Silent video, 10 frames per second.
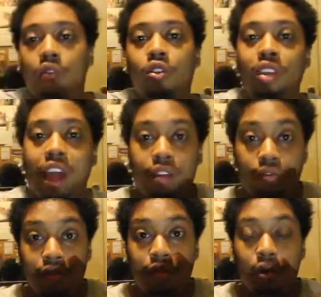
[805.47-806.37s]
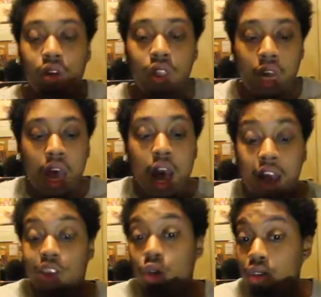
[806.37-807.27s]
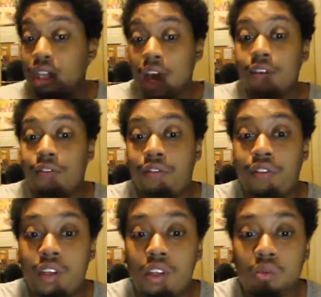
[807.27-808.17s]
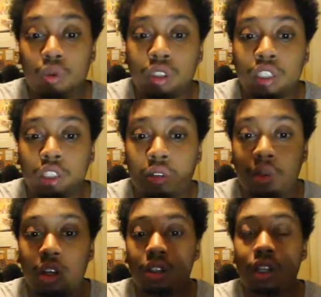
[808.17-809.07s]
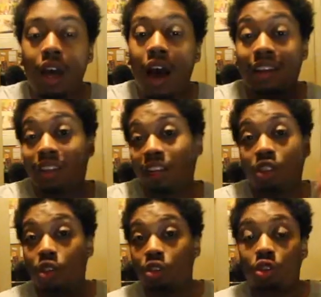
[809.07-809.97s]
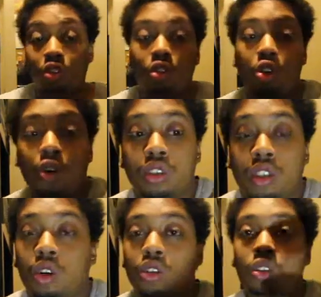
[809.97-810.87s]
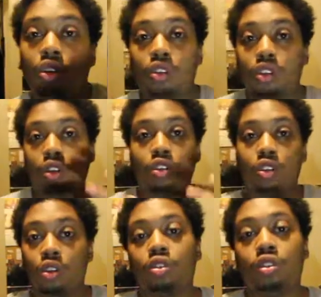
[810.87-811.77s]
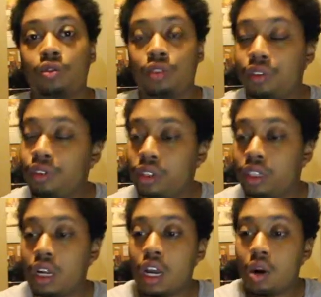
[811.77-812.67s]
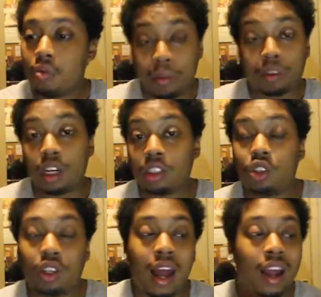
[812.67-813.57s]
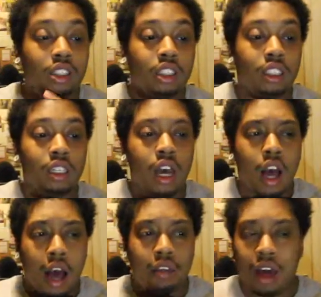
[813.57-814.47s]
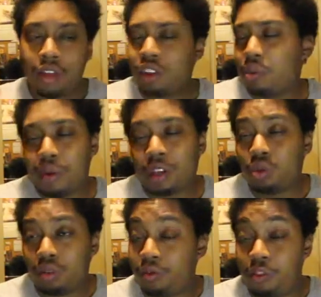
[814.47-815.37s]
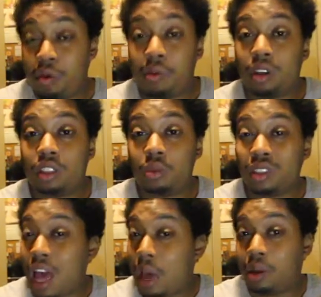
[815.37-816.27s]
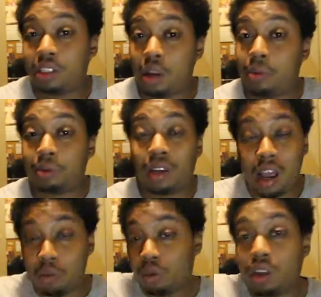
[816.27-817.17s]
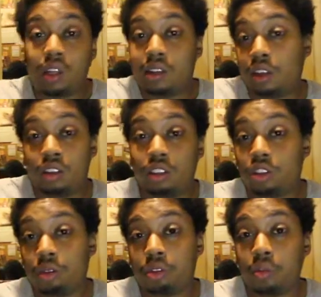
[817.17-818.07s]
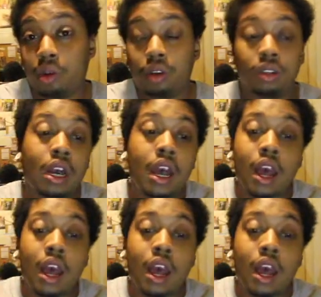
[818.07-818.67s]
I've got the 850 one. I chose the 850 wattage because I did actually go to loads of different websites. You can actually, I think the best one for me personally was the MSI website. I will link it down in the description below.